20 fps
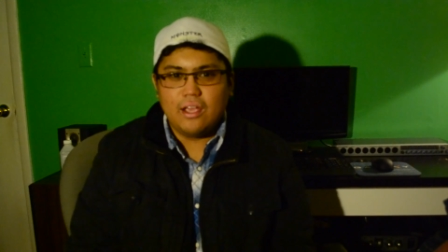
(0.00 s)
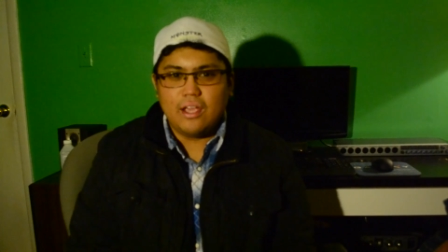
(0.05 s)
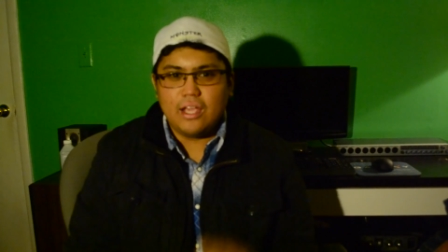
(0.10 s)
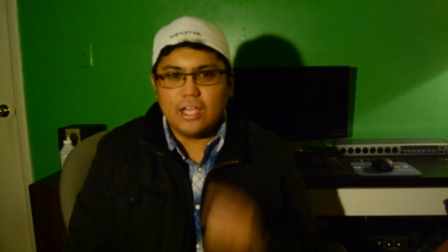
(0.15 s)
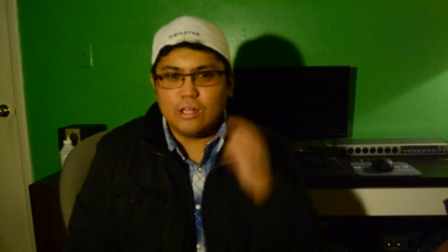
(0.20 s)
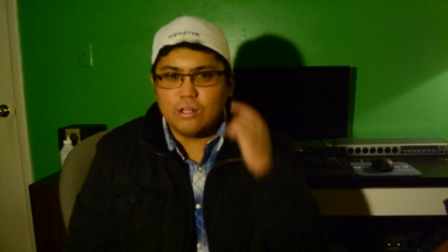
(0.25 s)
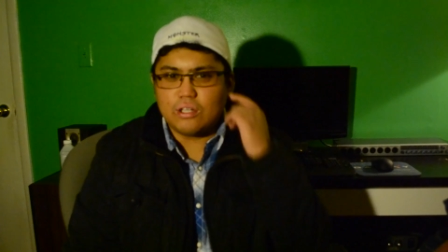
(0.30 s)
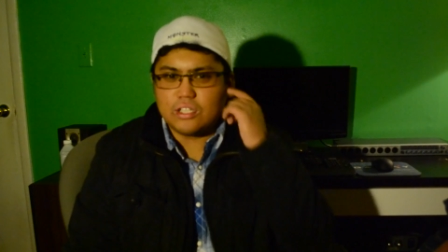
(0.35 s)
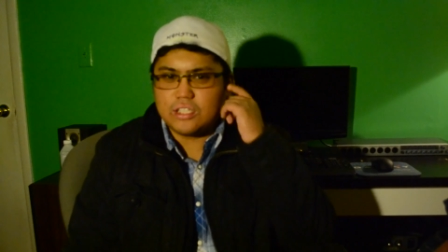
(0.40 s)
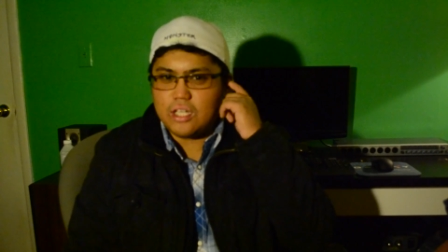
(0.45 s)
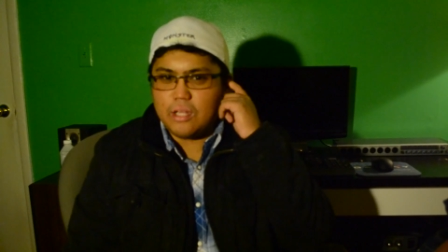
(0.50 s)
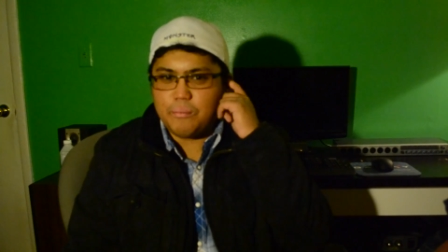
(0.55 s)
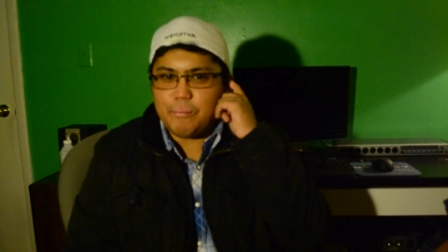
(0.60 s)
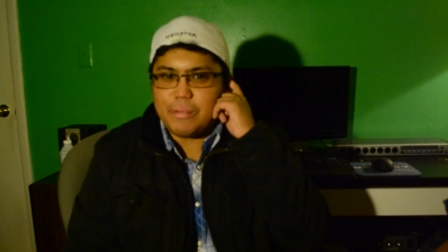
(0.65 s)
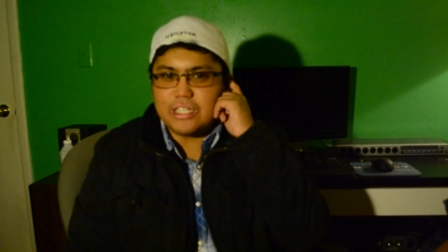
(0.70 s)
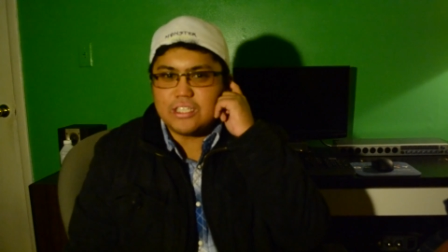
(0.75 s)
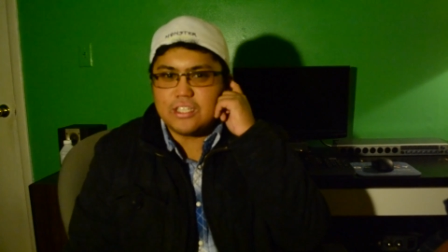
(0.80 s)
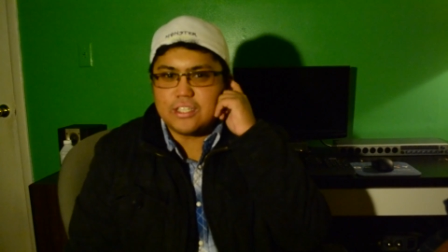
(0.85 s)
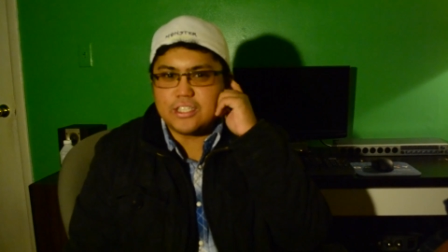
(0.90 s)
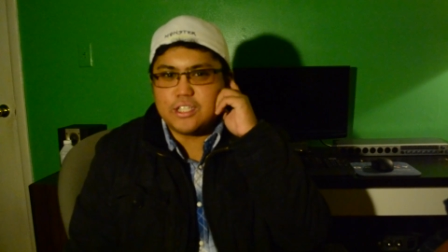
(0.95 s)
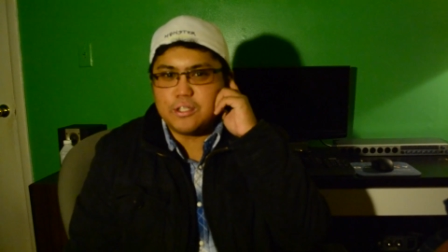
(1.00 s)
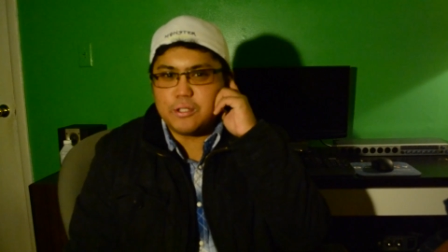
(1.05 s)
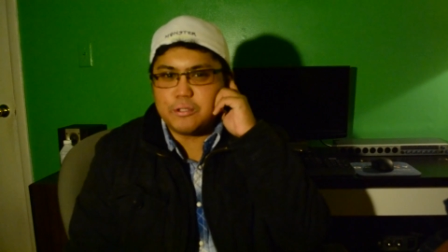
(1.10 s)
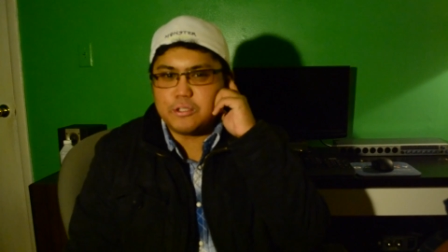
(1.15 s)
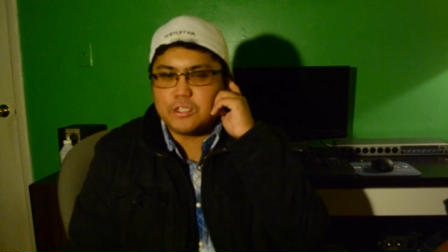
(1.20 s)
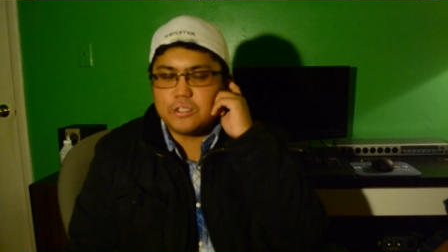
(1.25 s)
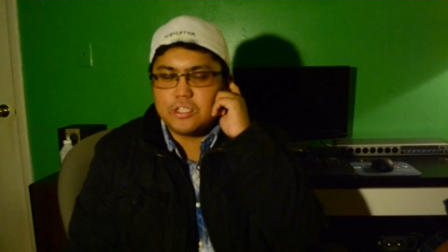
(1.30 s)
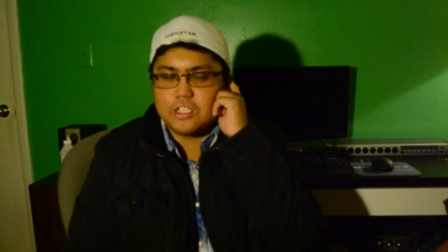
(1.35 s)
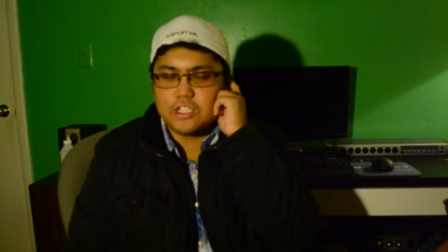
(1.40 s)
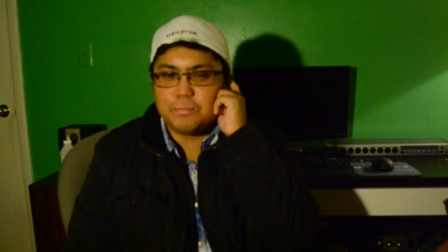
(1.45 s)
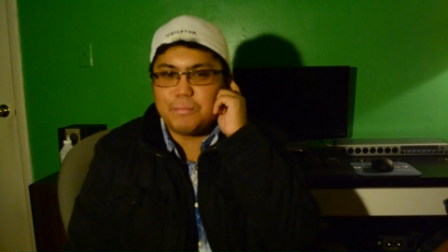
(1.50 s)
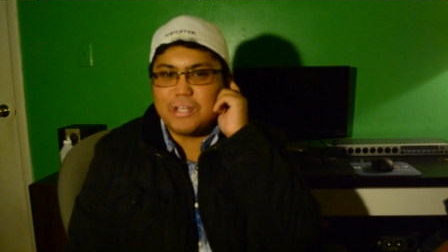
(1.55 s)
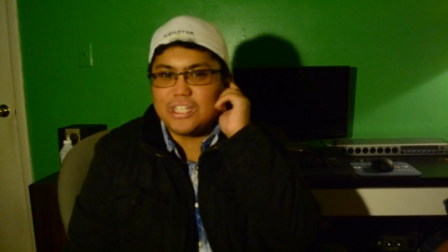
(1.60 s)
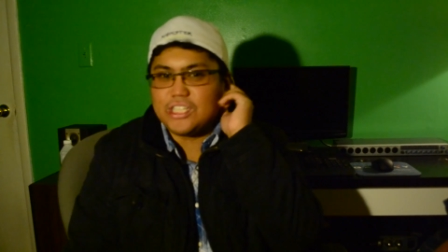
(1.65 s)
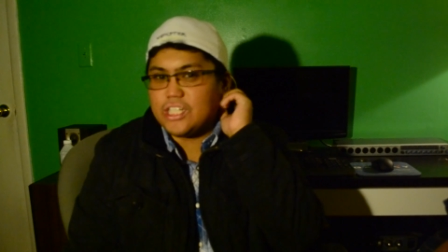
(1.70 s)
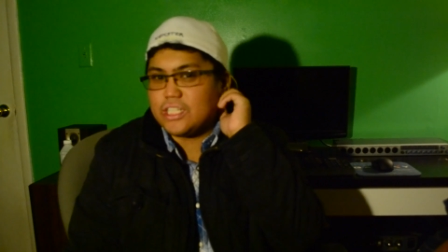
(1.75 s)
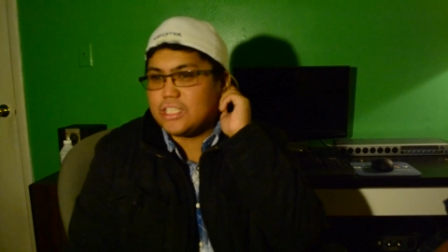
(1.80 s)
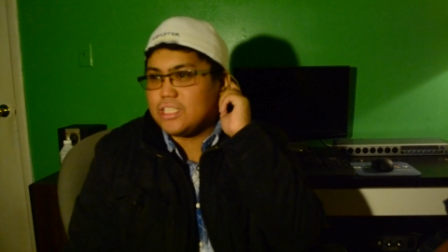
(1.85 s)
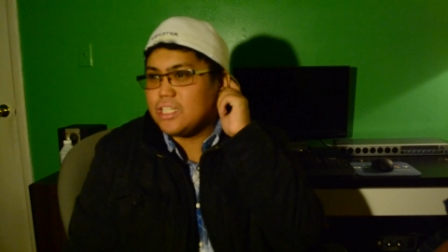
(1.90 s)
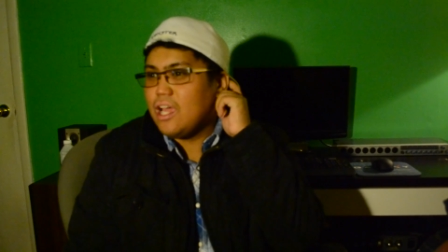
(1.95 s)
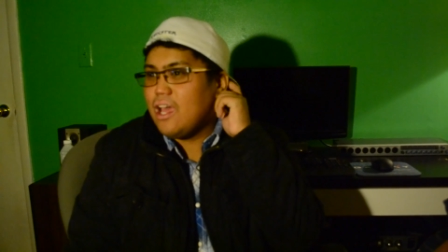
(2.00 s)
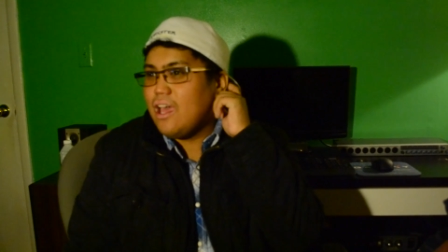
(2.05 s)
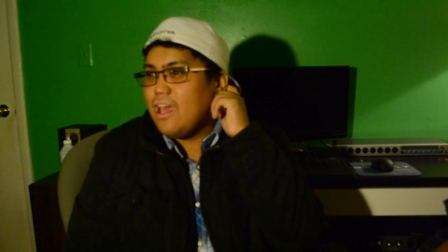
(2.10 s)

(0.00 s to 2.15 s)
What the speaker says: he looks a bit suspicious.